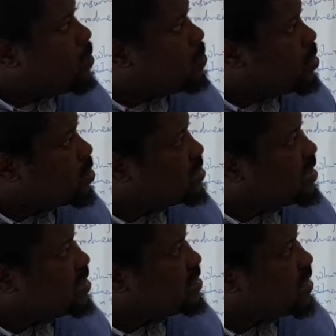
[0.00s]
because
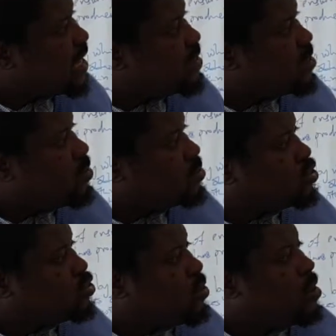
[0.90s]
they dislike the
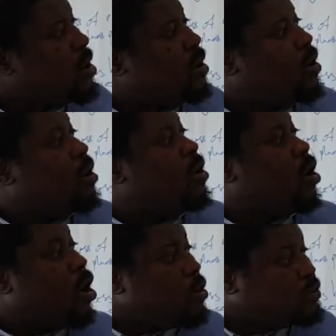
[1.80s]
control, or
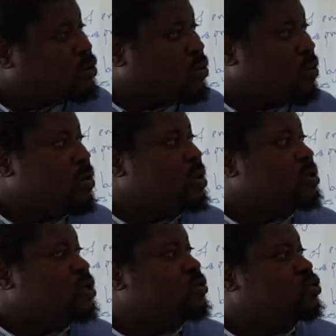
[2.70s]
also
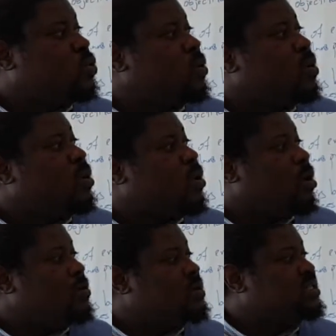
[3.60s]
due to
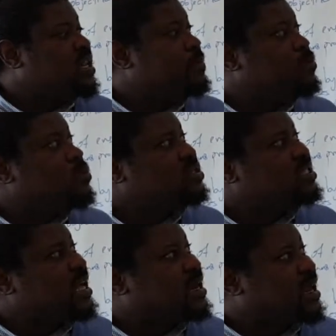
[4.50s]
unreasonable
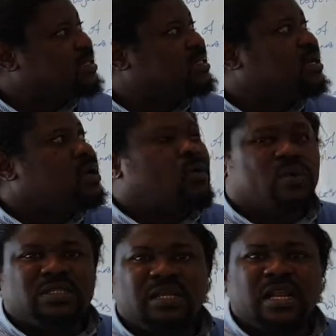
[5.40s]
standards.
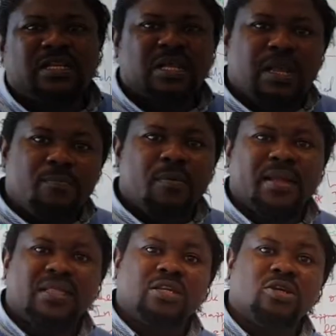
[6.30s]
We say that
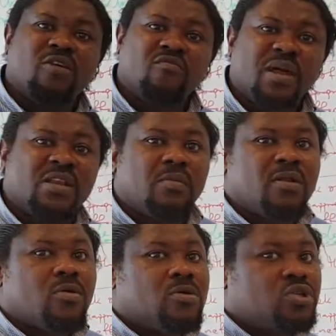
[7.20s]
implementation of
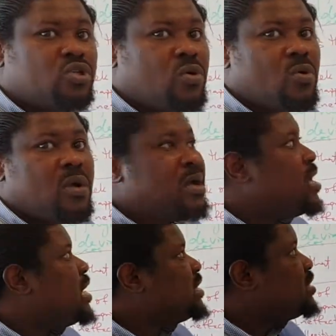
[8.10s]
management control
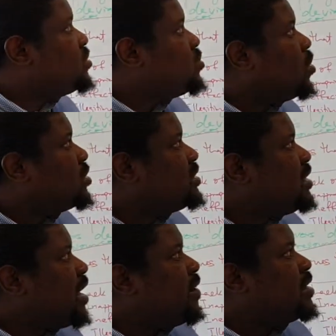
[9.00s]
is not
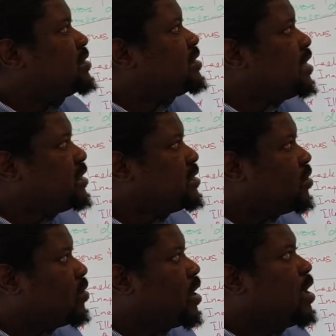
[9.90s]
guaranteed,
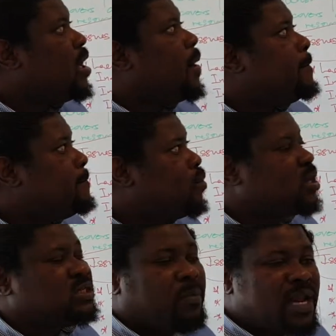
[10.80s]
okay?
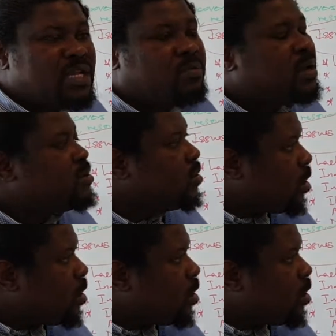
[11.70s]
But management